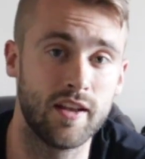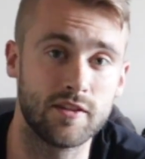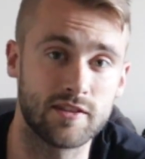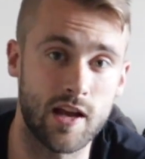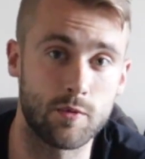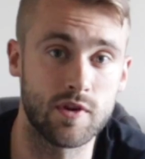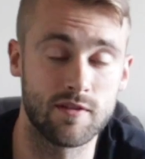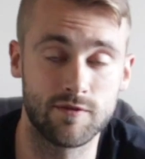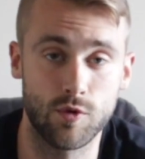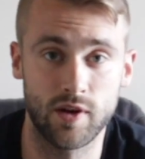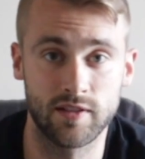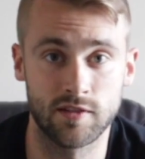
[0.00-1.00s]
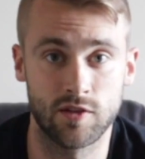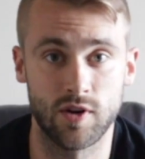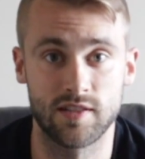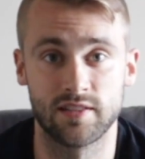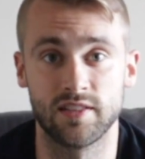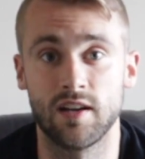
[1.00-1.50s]
so that we avoid the
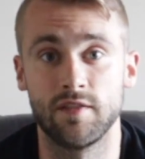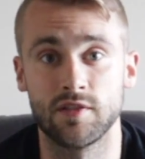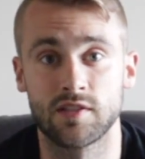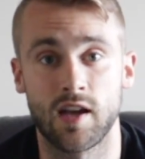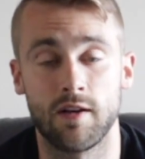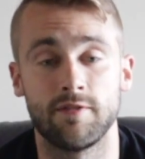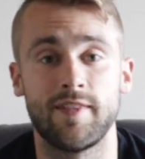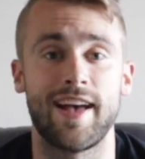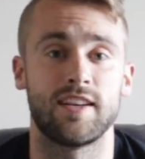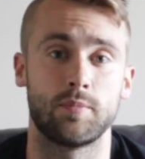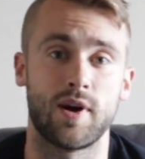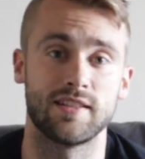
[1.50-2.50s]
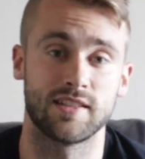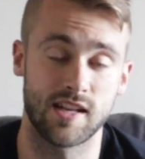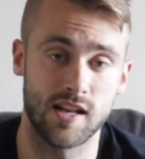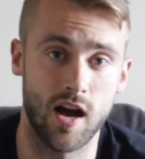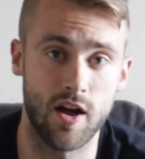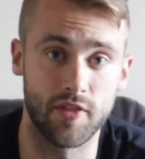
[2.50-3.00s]
crazy levels of fat
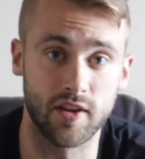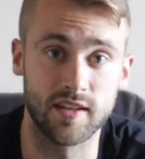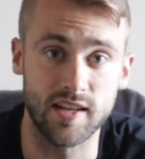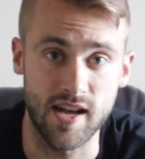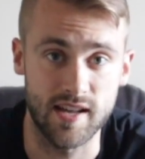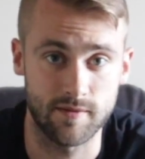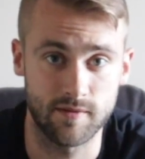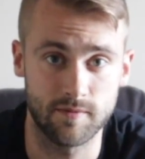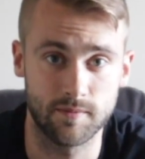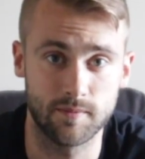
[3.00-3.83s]
deposited on the gut.